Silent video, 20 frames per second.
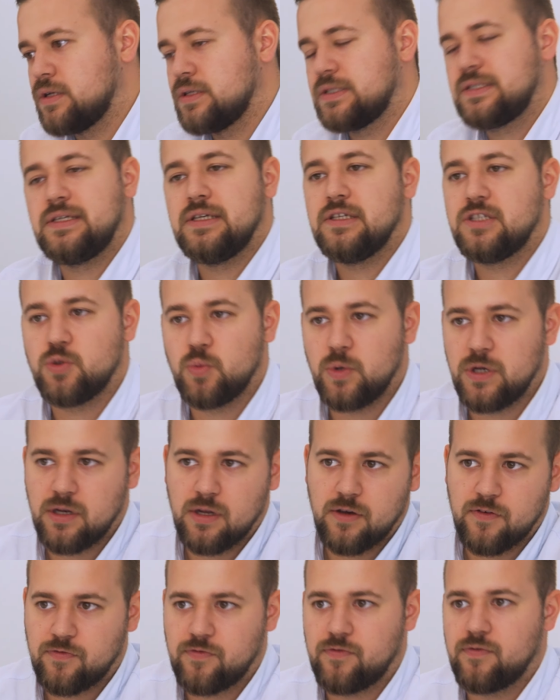C-suite
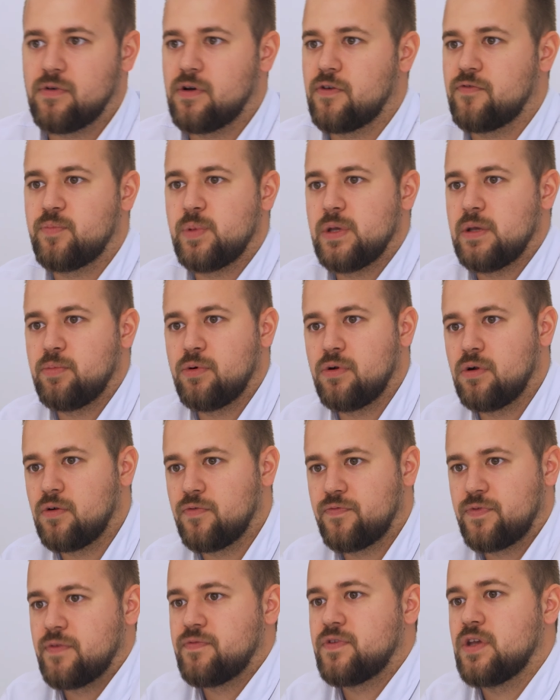of people
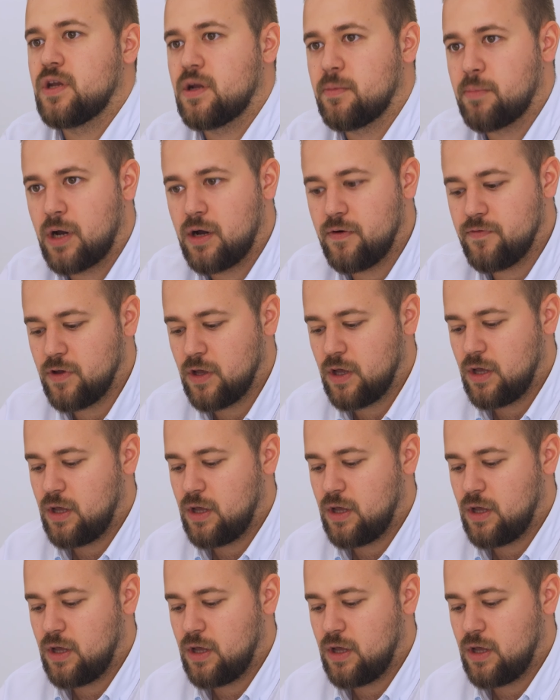50 and above.